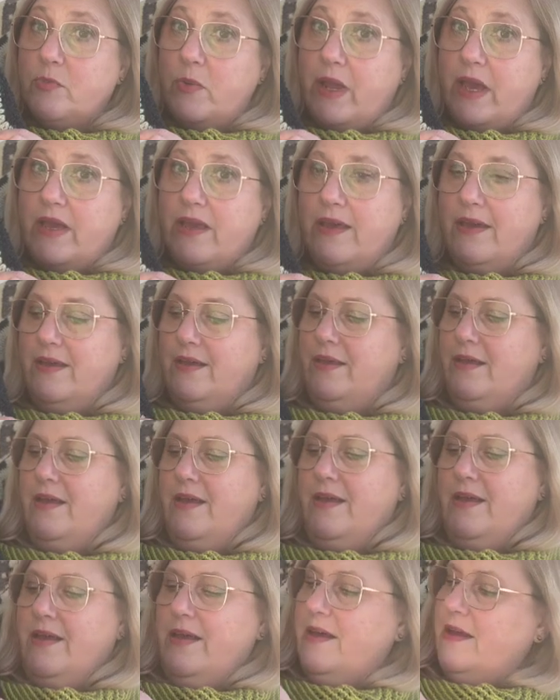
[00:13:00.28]
black,
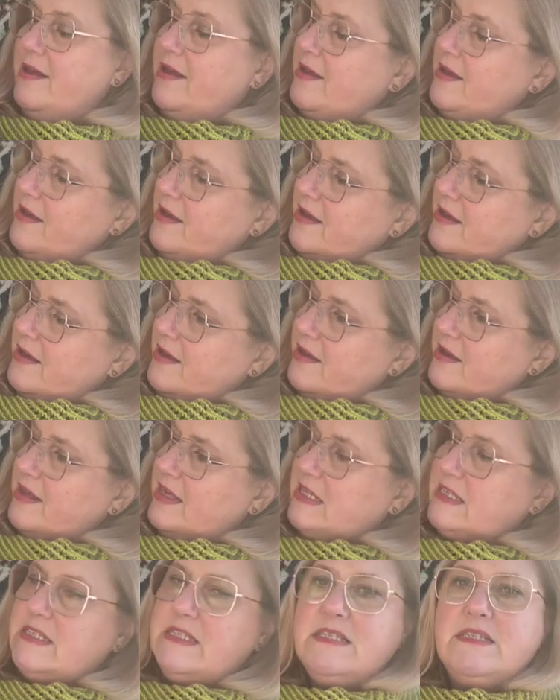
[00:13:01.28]

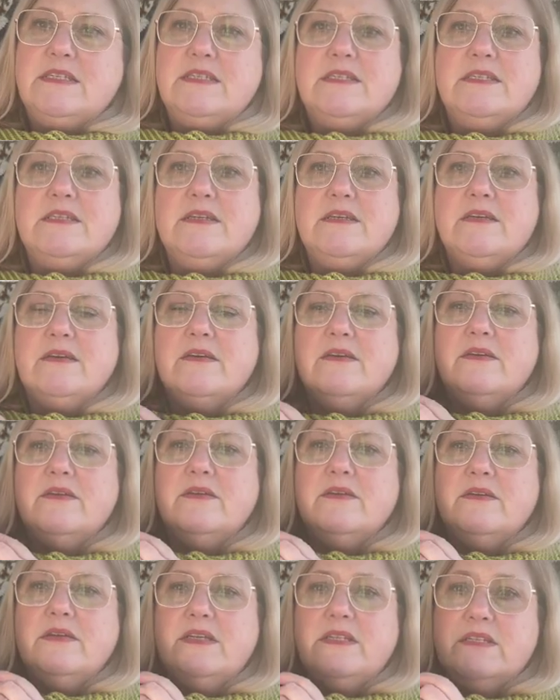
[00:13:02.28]
it's
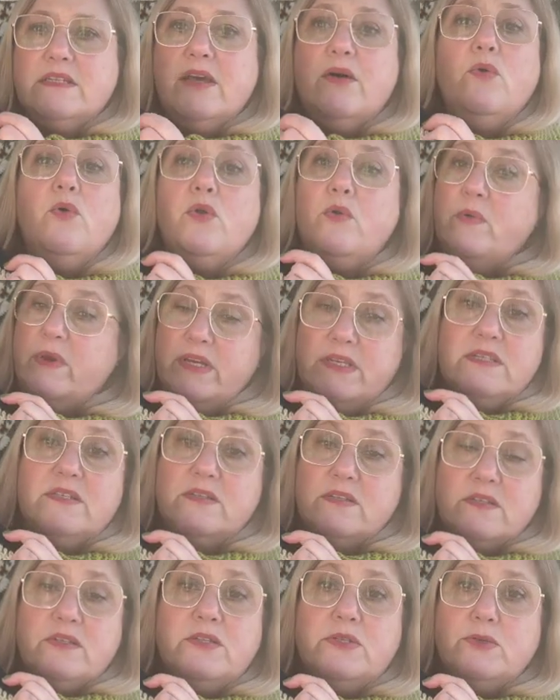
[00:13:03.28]
all is
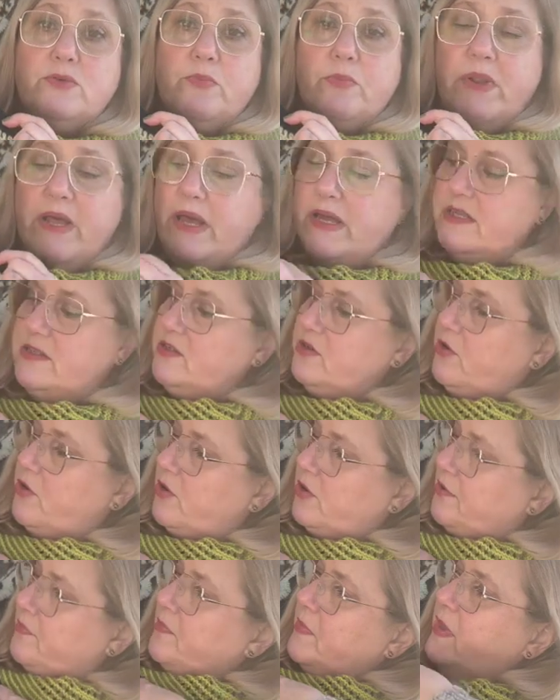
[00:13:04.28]
2-plied
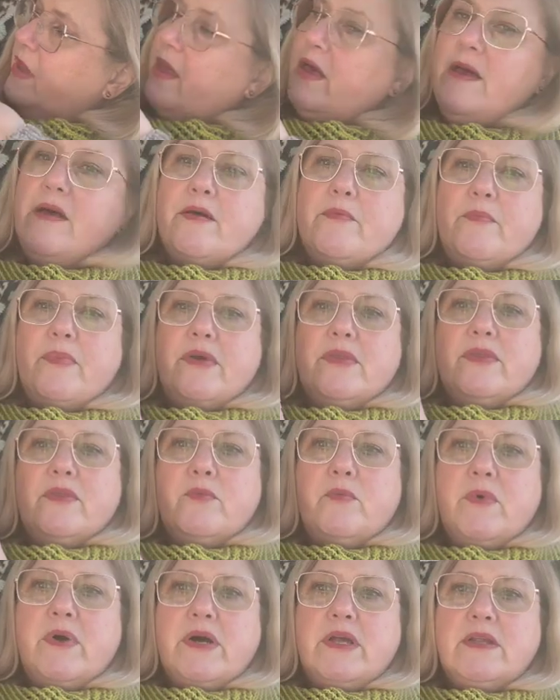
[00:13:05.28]
yarn. But the
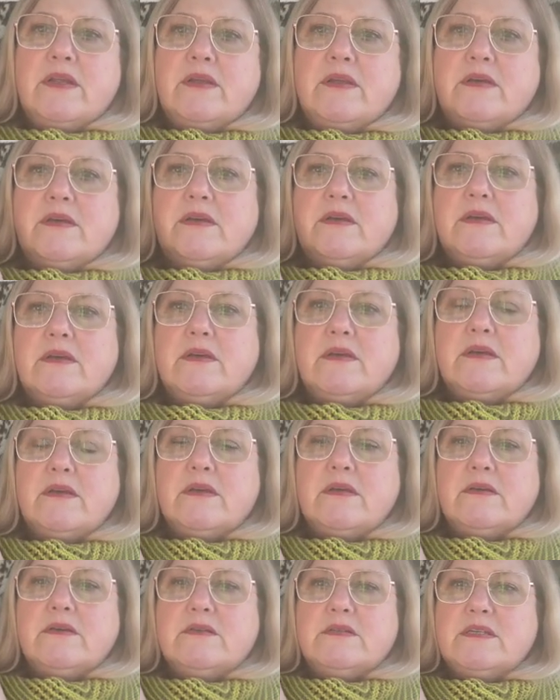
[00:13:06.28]
one
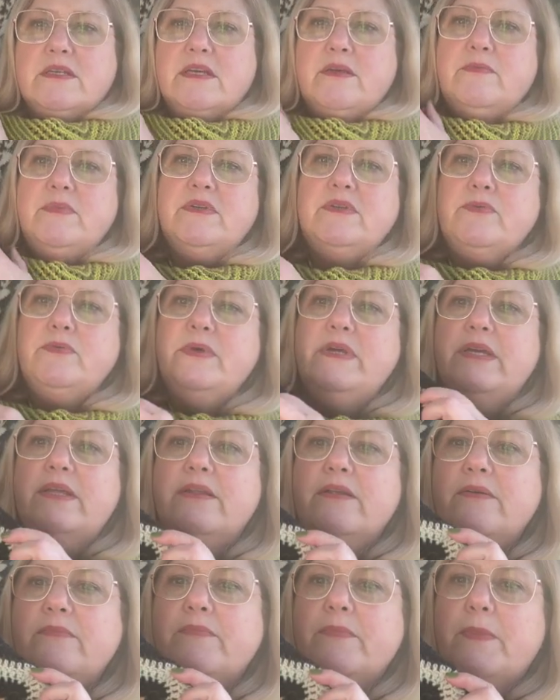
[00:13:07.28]
in
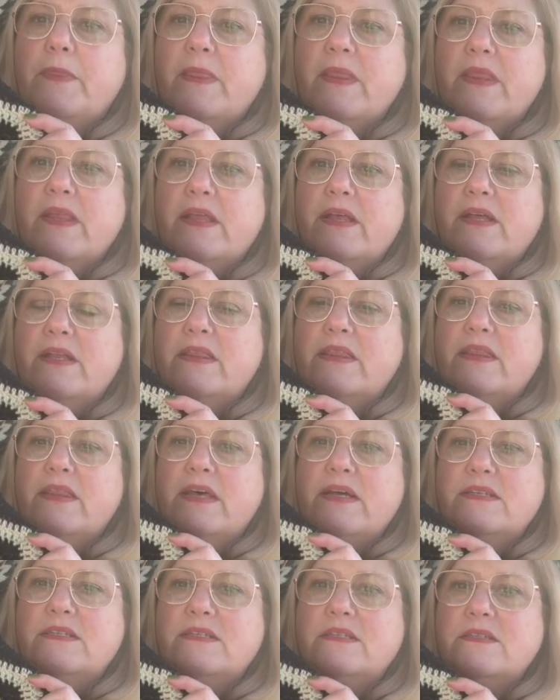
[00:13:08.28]
between,
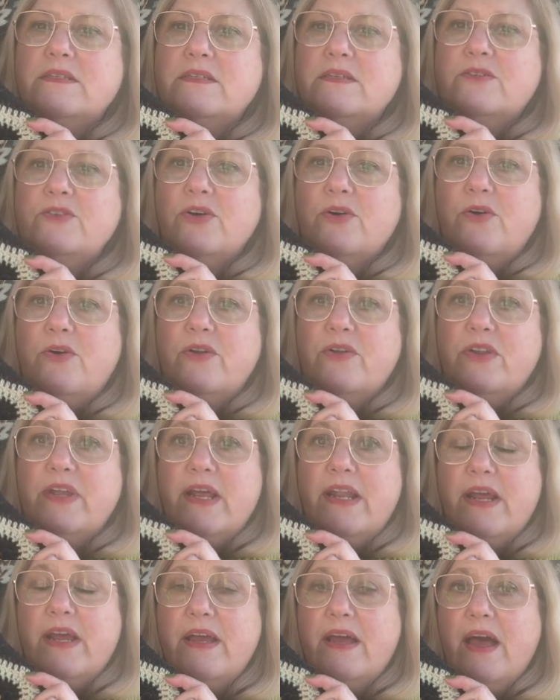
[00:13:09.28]
that's yarn
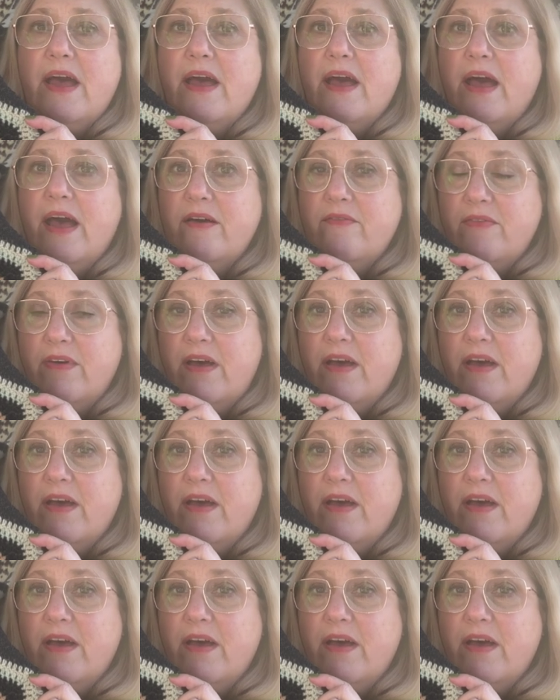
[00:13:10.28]
that I have